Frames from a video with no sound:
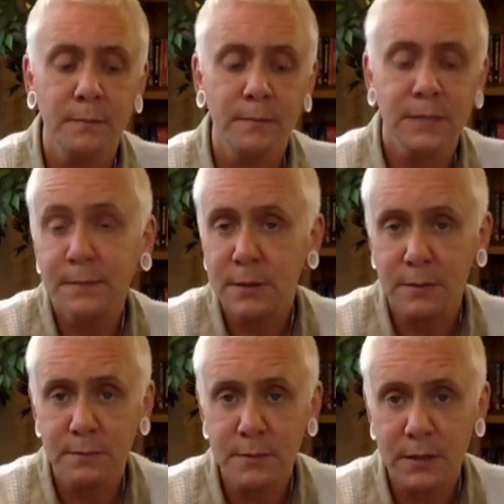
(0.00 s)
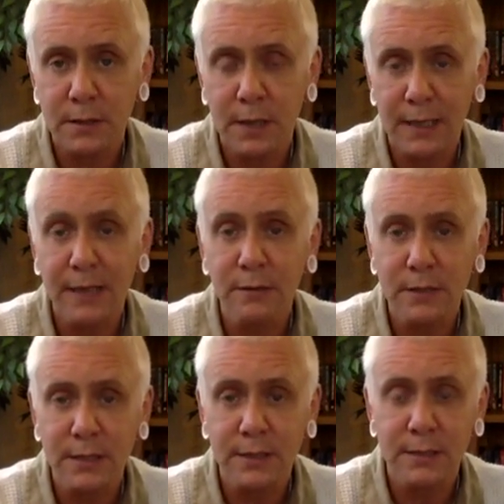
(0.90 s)
symptoms and
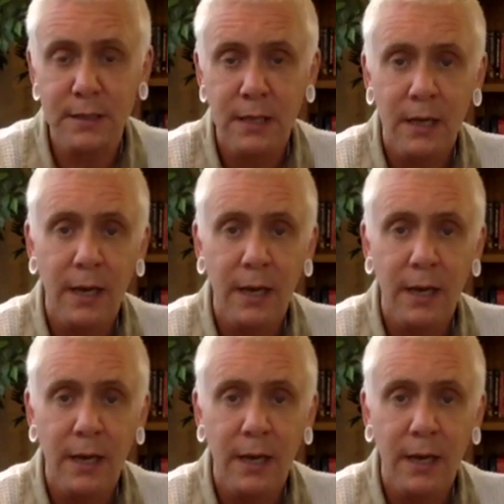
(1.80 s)
illnesses,